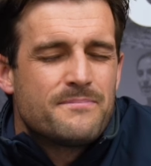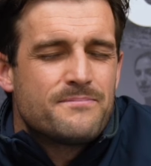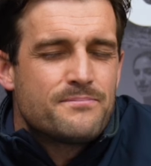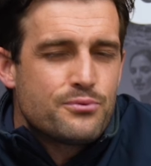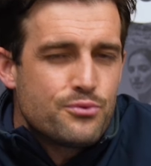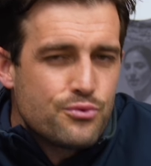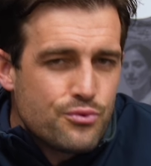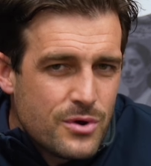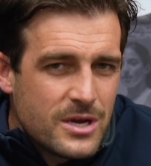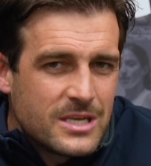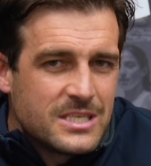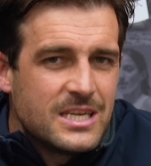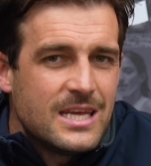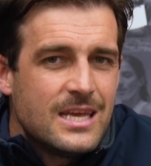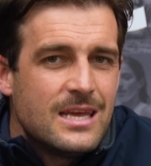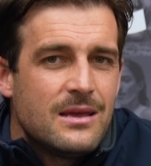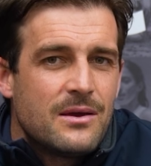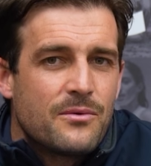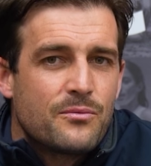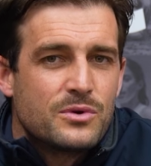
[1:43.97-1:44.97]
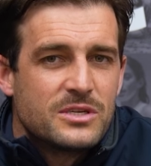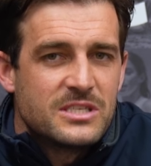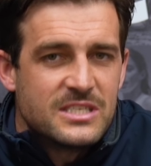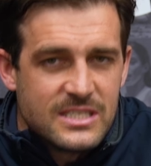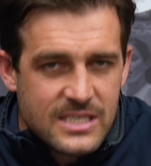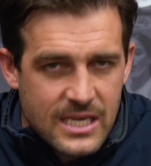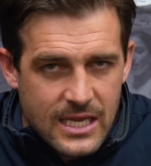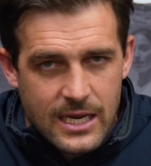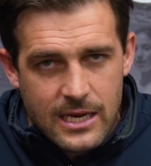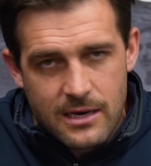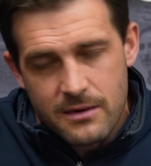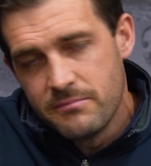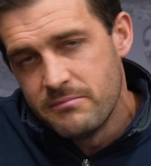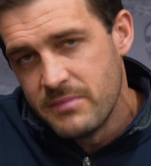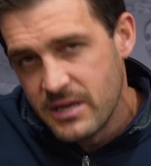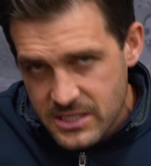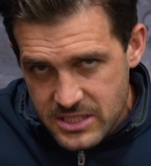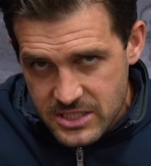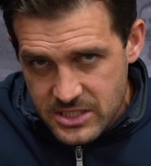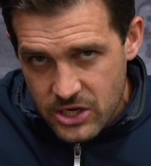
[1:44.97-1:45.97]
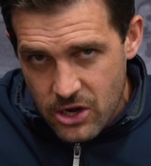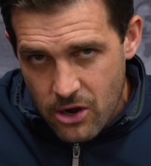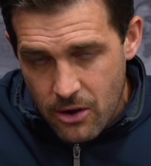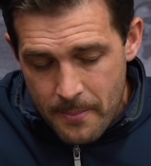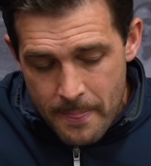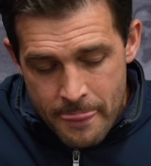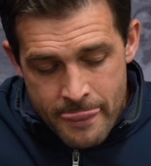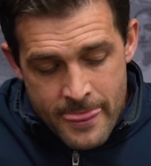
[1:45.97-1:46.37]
pretty resilient midsole.